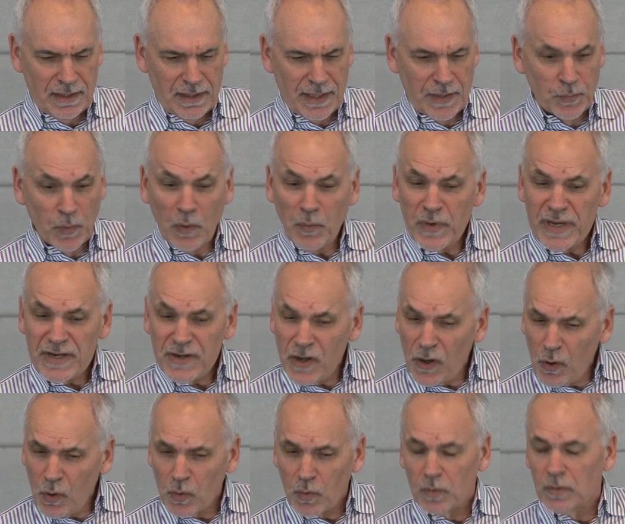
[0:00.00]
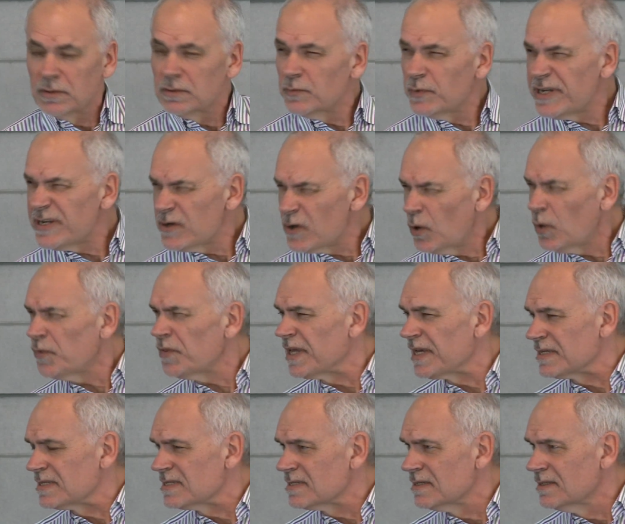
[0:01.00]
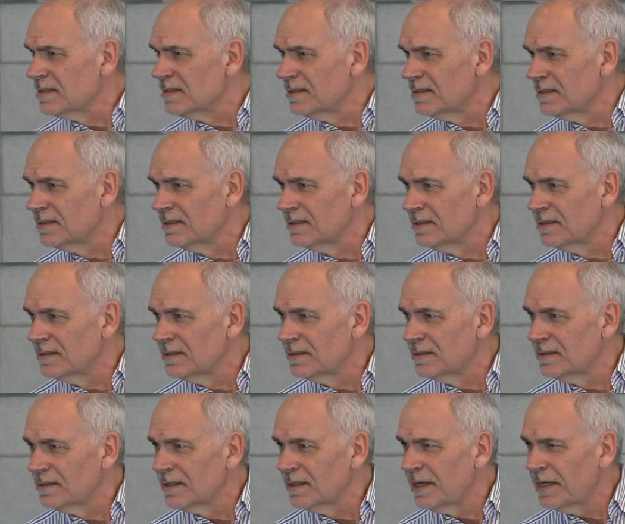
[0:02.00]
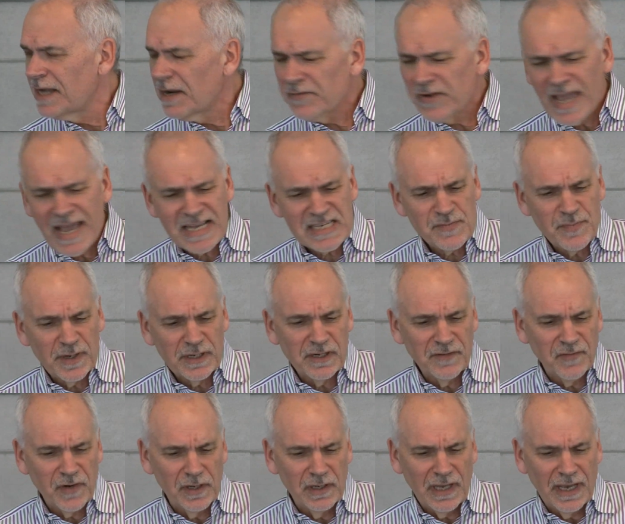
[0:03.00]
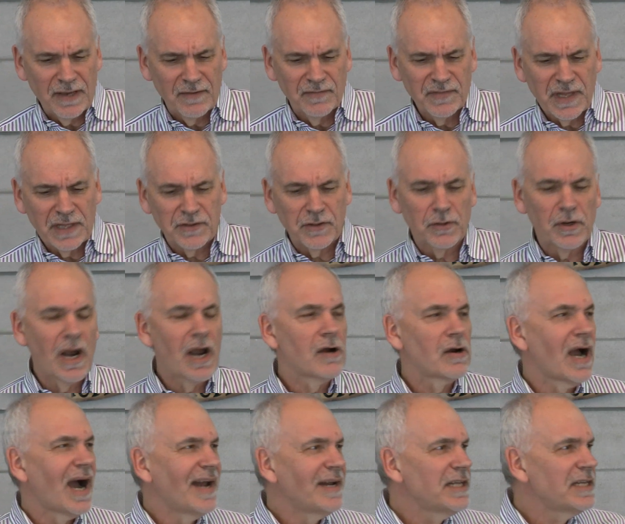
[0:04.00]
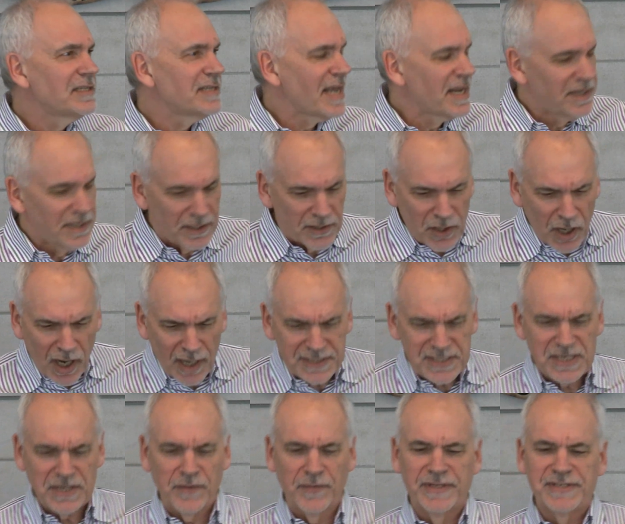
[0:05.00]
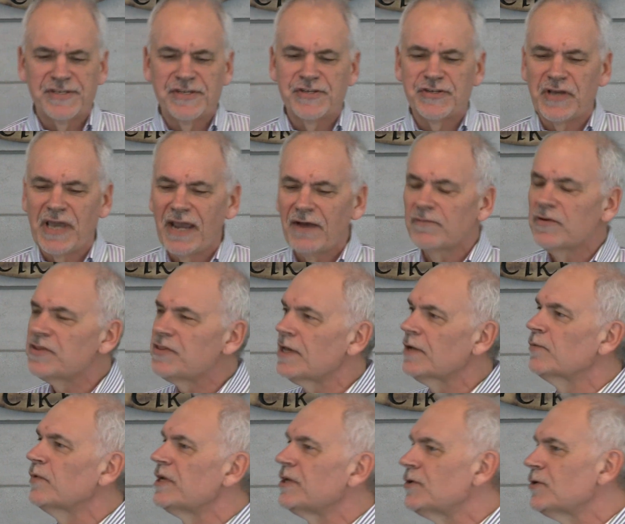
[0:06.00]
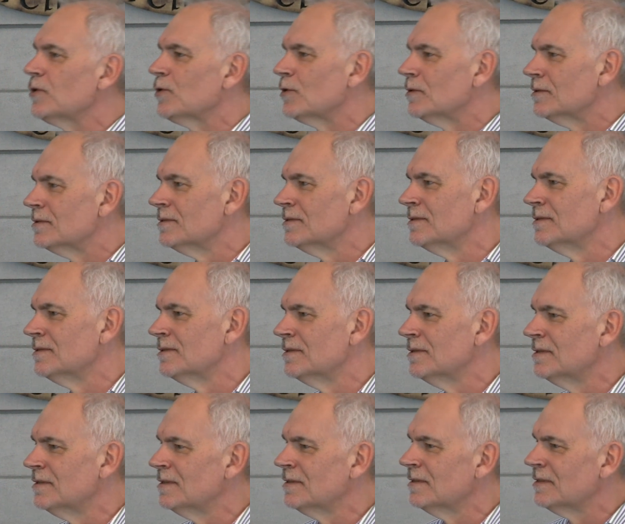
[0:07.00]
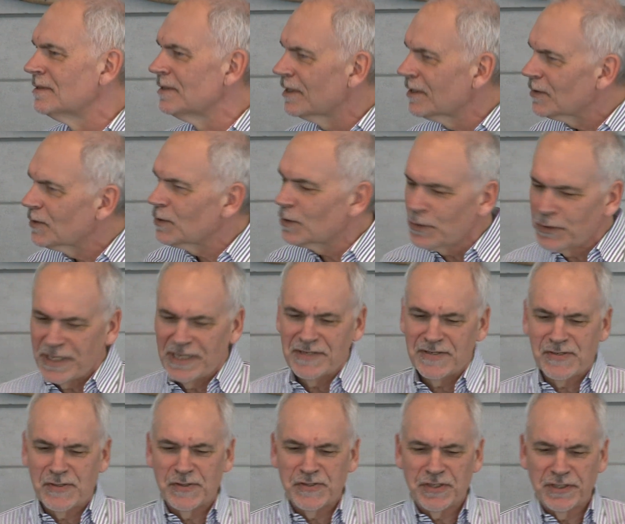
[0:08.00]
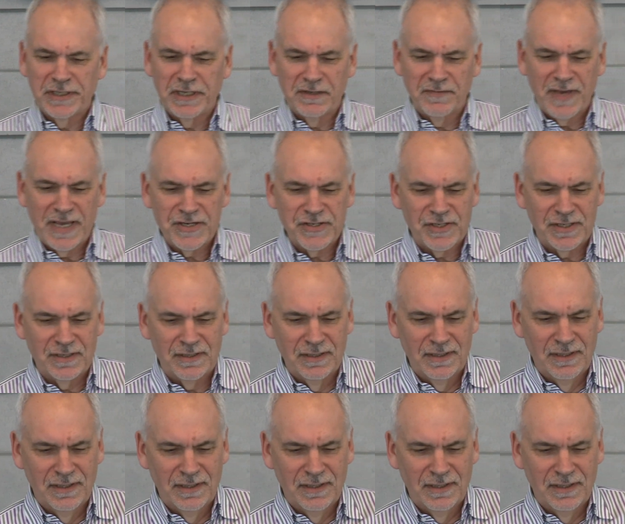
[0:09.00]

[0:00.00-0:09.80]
And what we know this in every aspect of our life, that there are unintended consequences to everything we do, including social innovation.